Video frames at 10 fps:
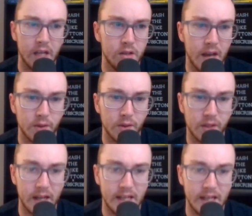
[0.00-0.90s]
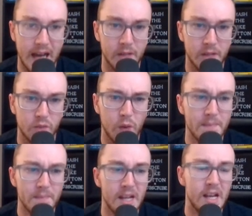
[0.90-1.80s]
do that with skytab as
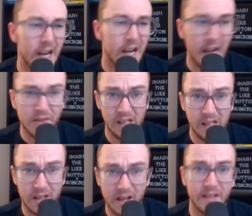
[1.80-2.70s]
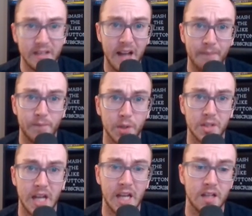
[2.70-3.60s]
well and i have seen skytab
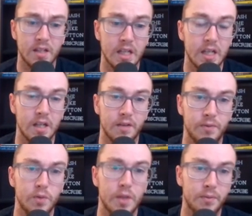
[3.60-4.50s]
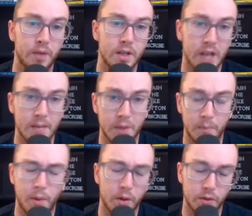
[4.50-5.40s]
firsthand in a few different types of
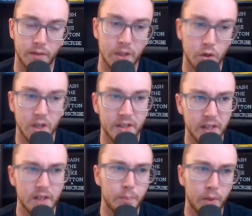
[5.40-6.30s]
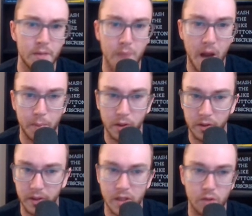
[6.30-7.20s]
bars or restaurants it is pretty
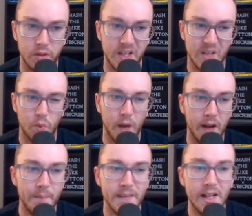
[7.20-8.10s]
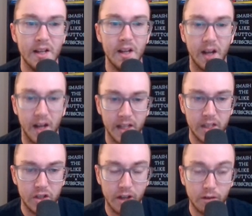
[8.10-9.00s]
popularly used as well uh, in
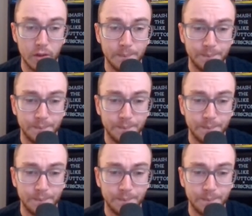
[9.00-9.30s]
general